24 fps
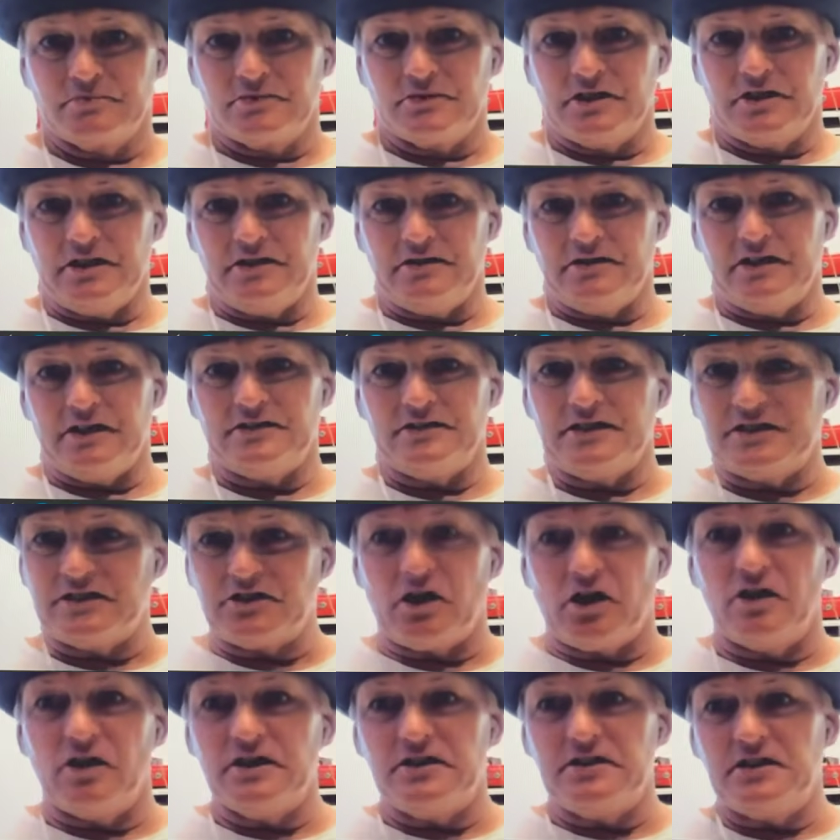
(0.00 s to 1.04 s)
That's
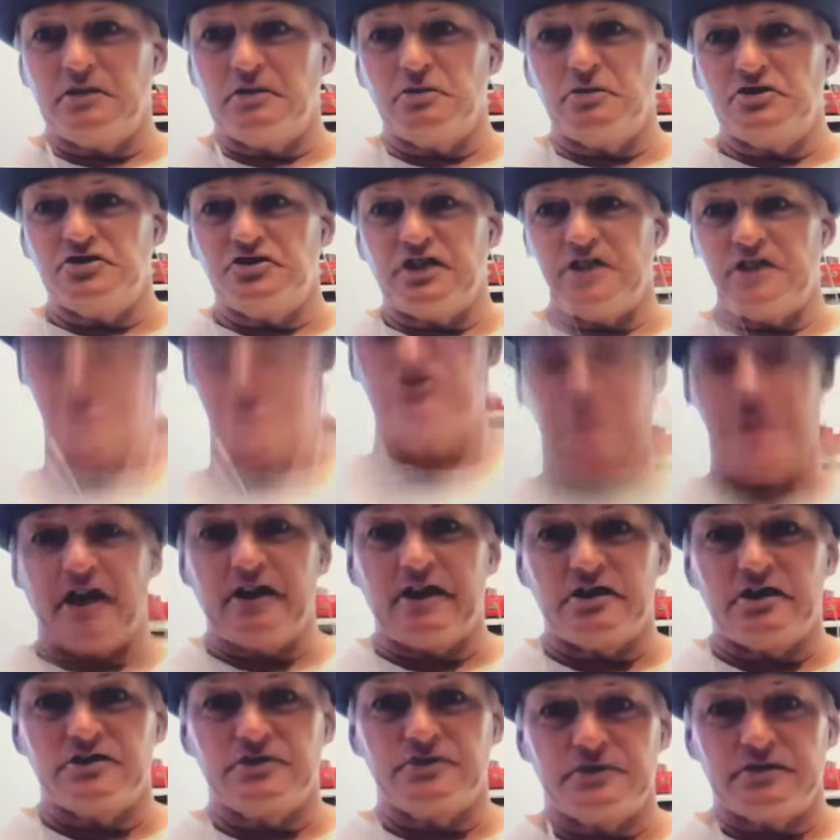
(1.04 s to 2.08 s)
all he did was change
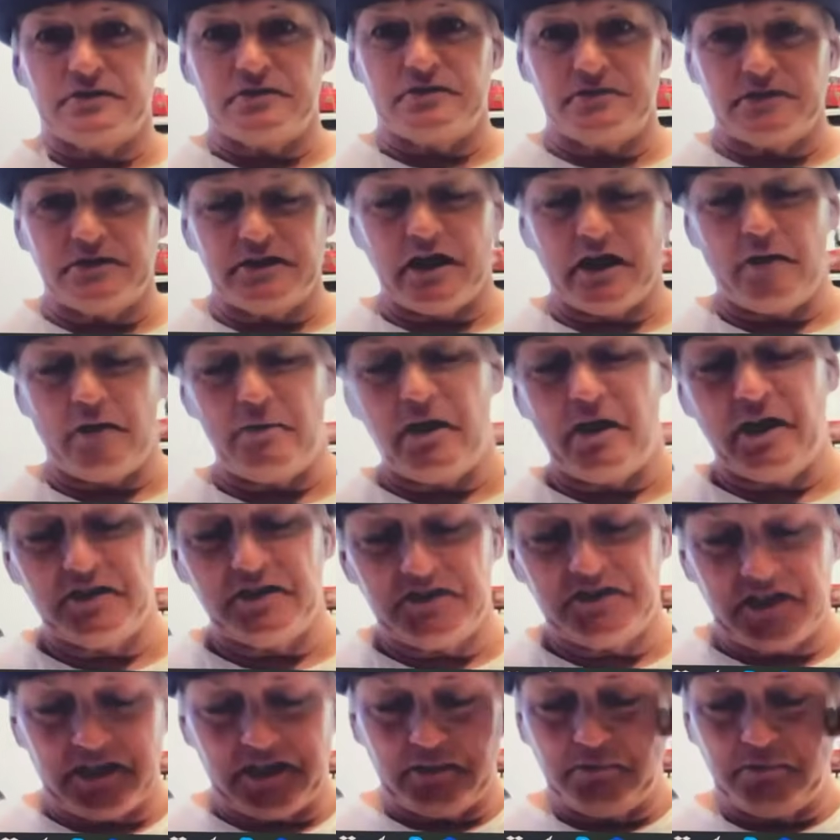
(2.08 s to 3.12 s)
tires for the Yamaha
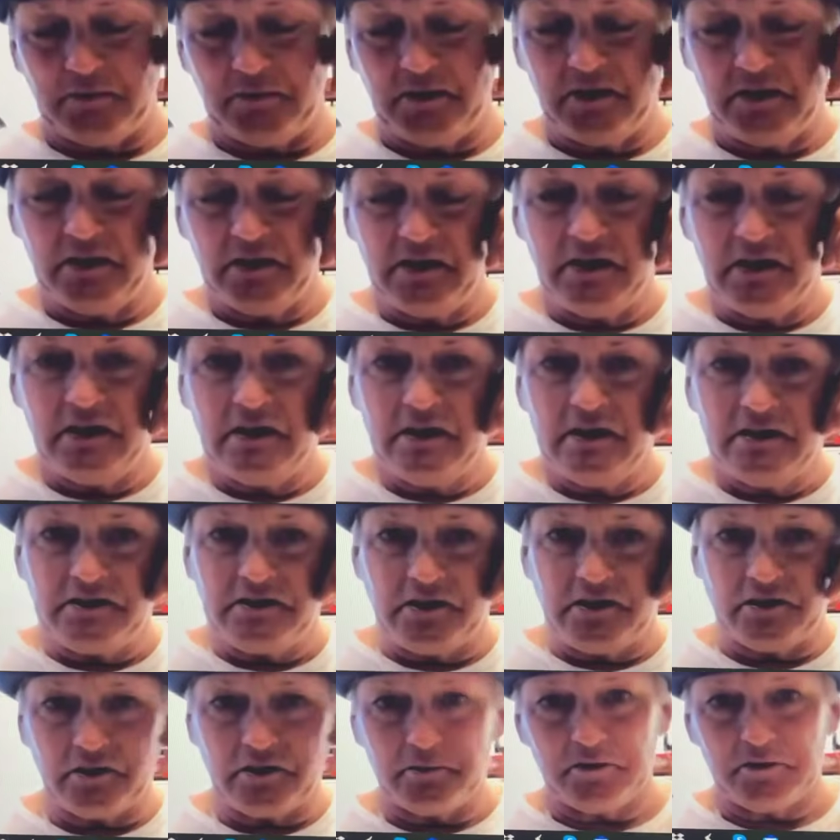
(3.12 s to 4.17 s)
team,
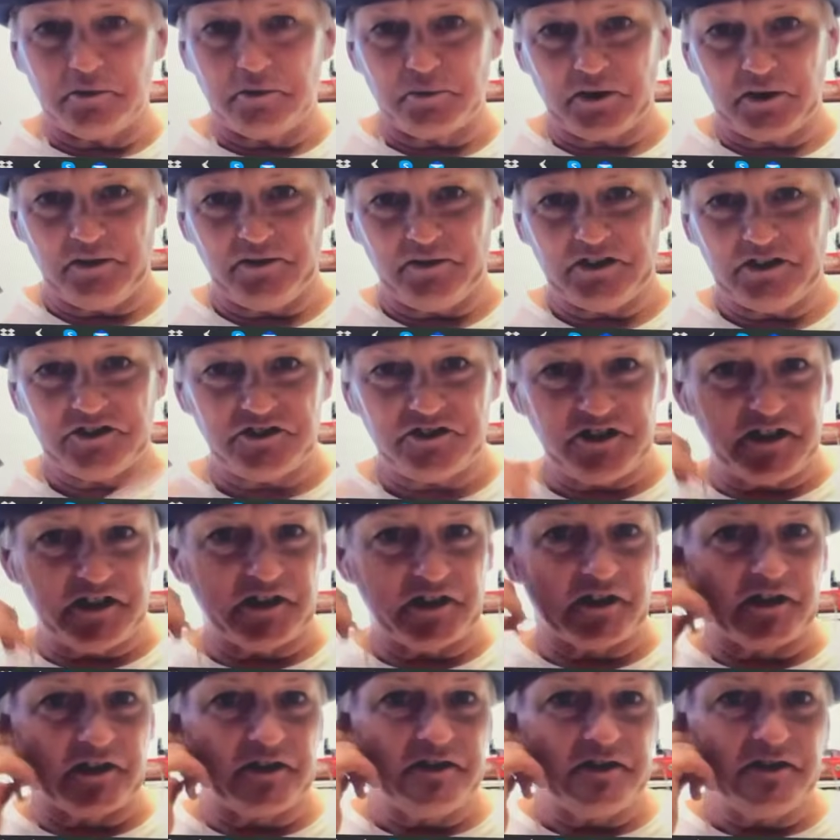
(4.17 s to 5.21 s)
the previous
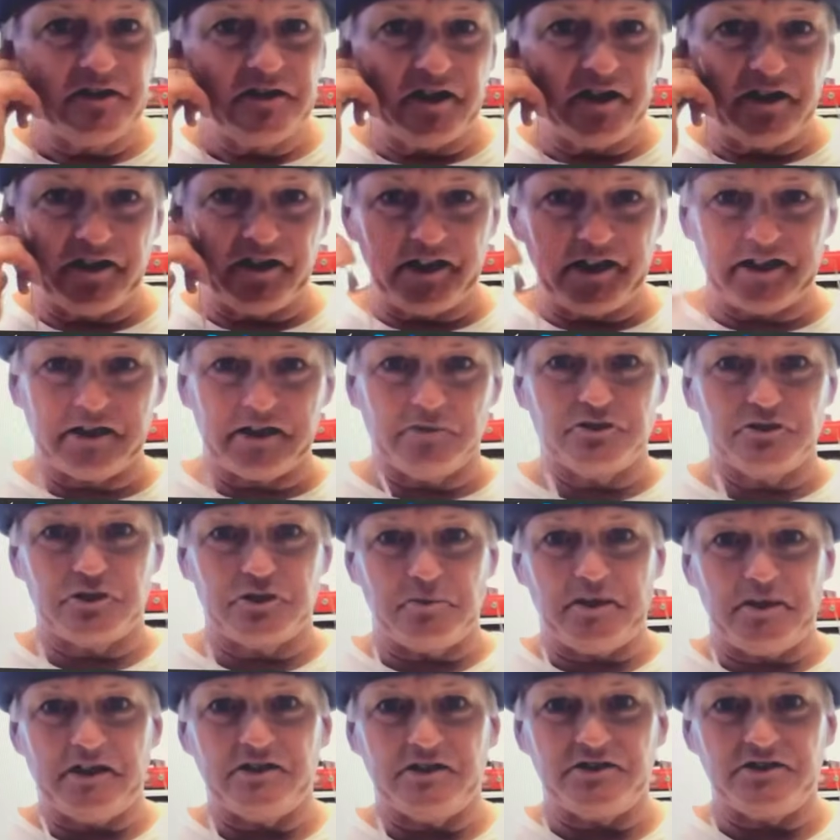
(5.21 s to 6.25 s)
year, and then he comes to
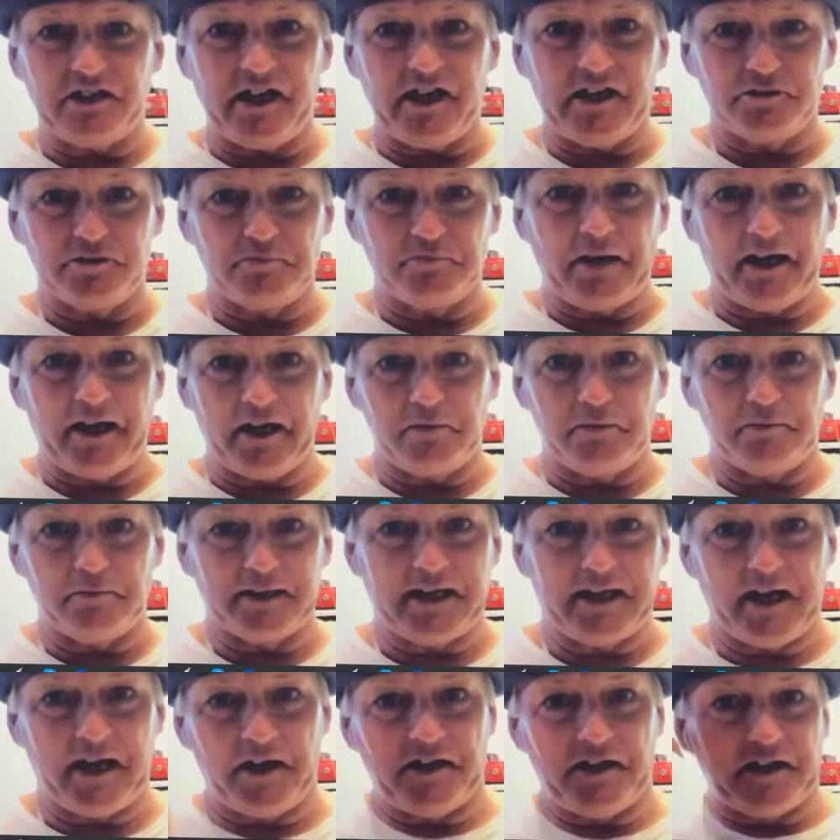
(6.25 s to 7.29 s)
me as my head
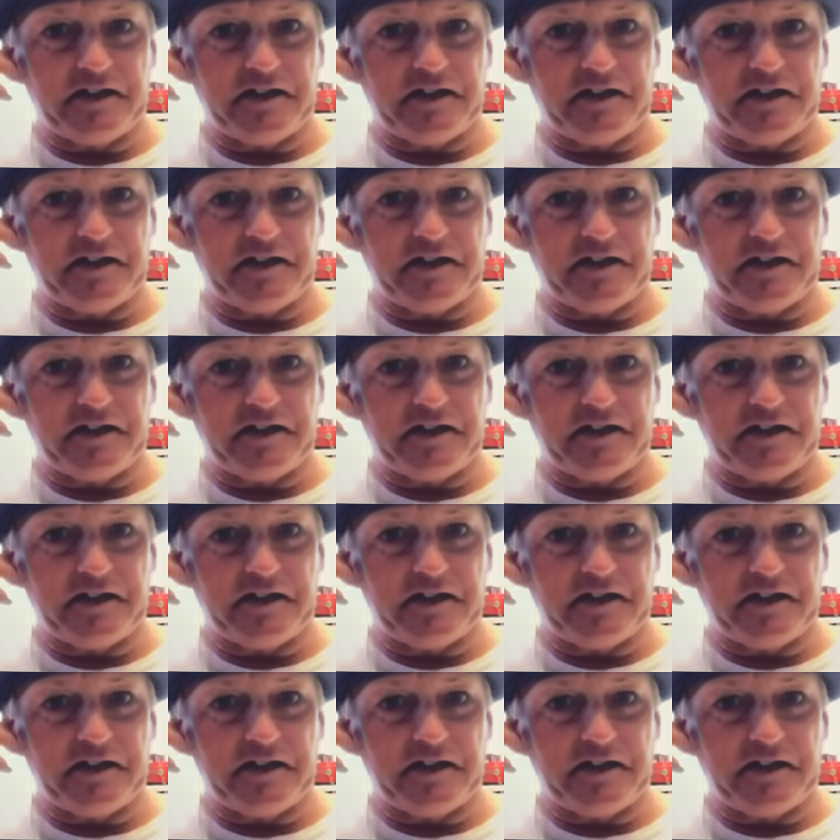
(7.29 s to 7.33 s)
mechanic.